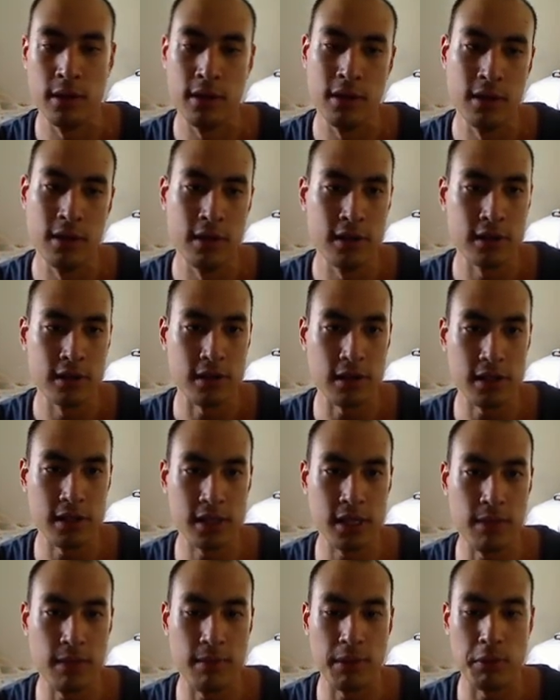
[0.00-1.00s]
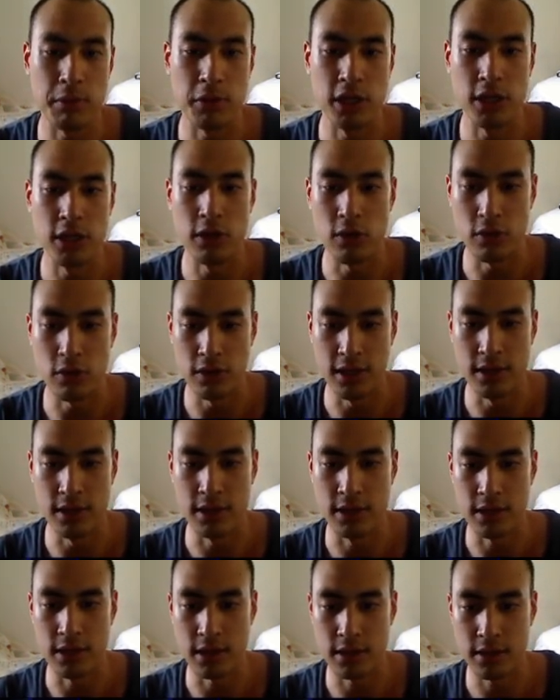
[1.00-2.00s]
So let's say maybe you don't need
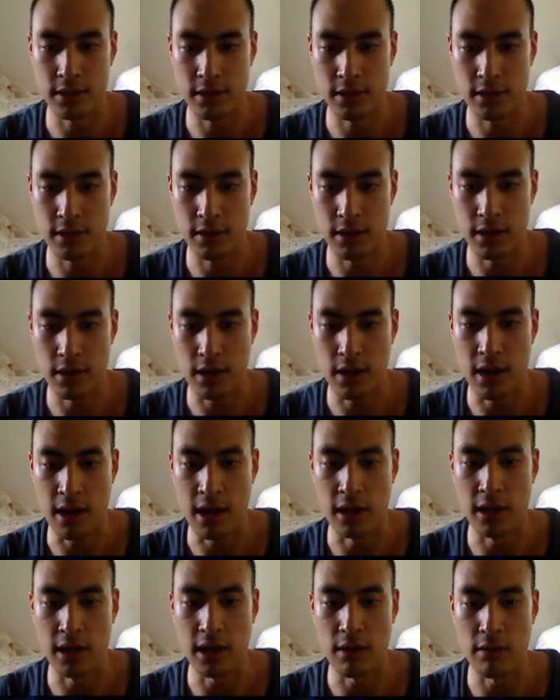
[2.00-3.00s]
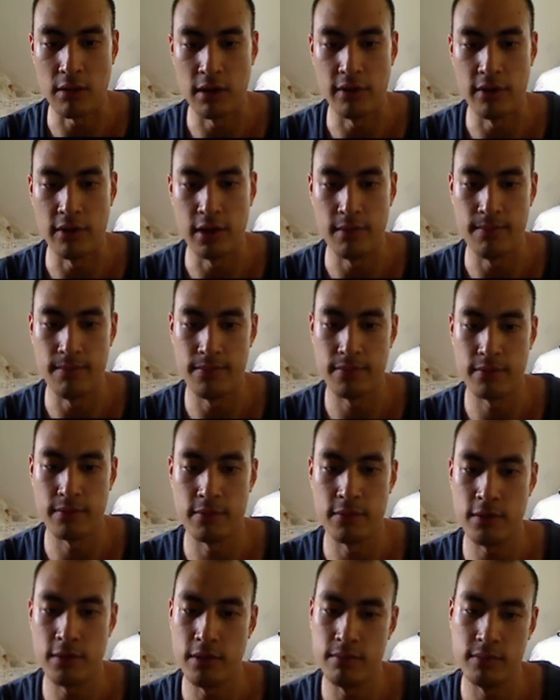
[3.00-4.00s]
6. How do you get rid of it?
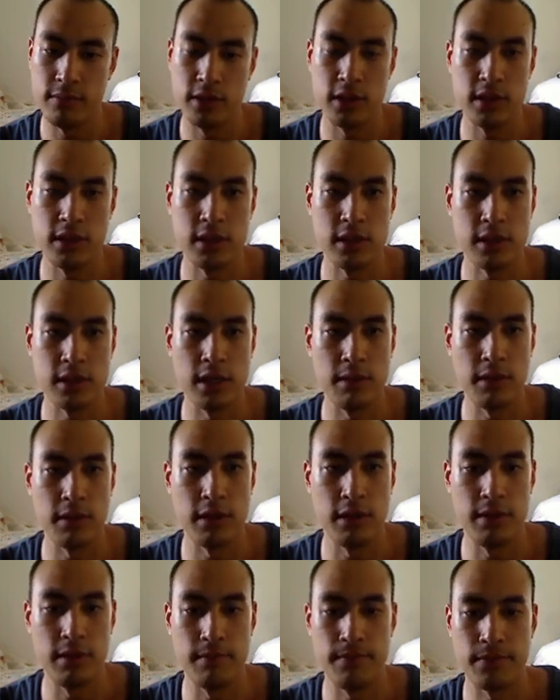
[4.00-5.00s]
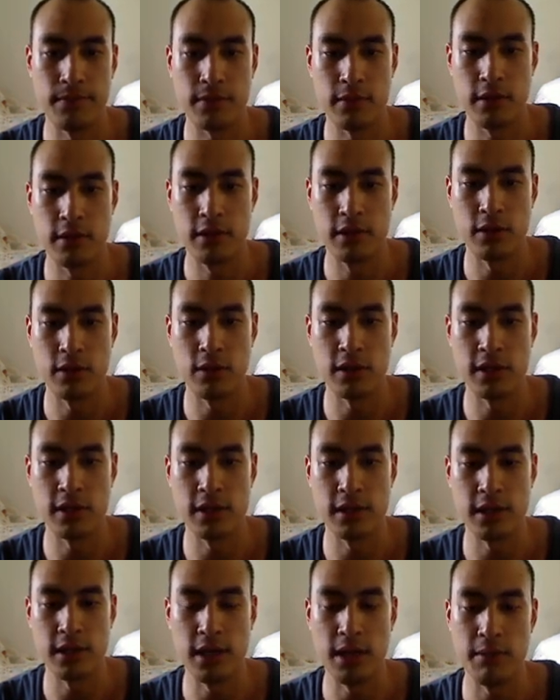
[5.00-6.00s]
Well, just disable it. So where it says
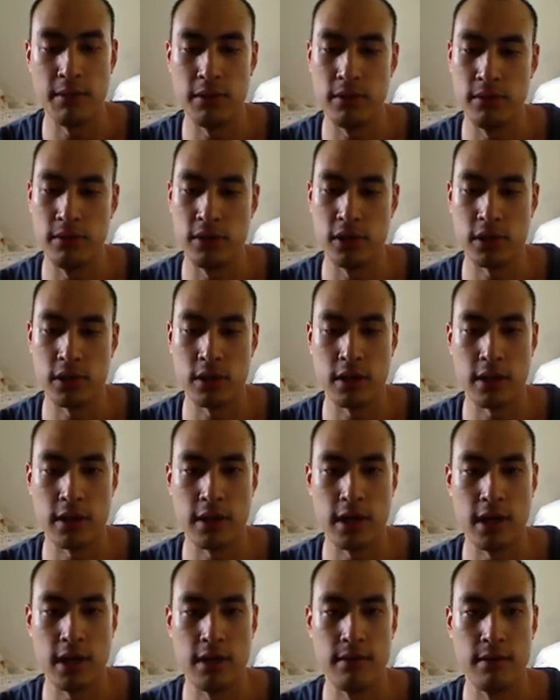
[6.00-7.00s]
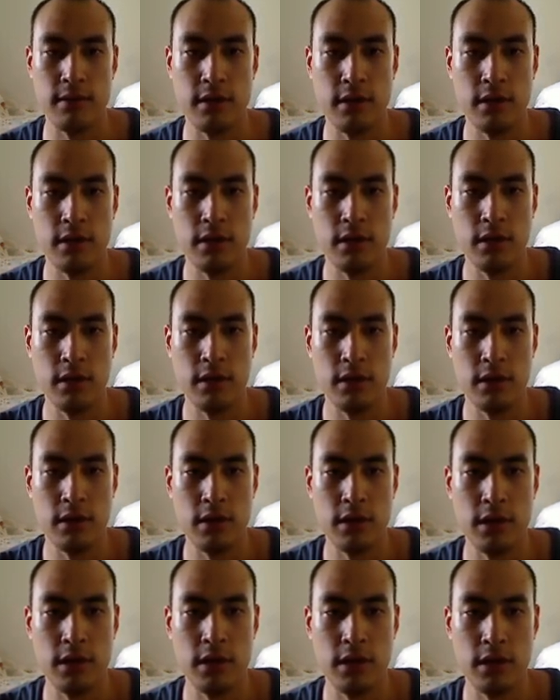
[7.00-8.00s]
enabled, just click that.
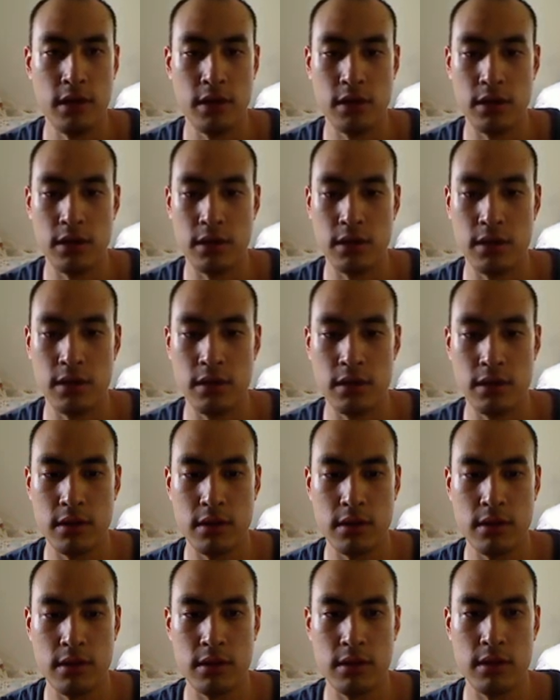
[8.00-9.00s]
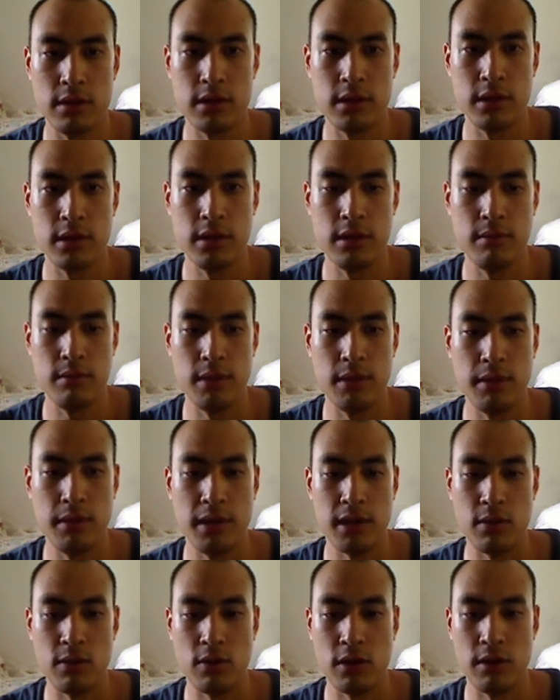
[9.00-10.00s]
Here, let's see, maybe I
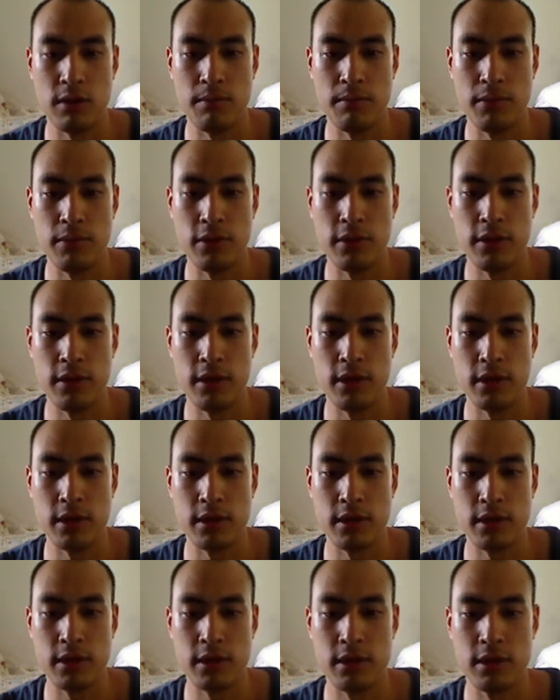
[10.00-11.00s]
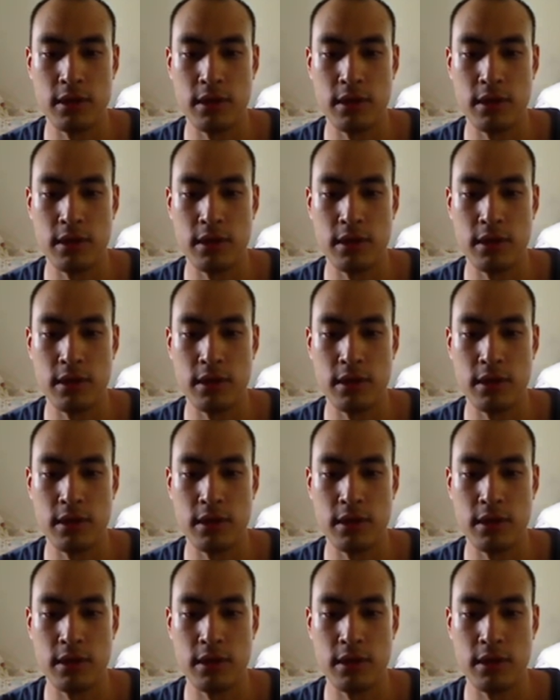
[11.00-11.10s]
want to put this,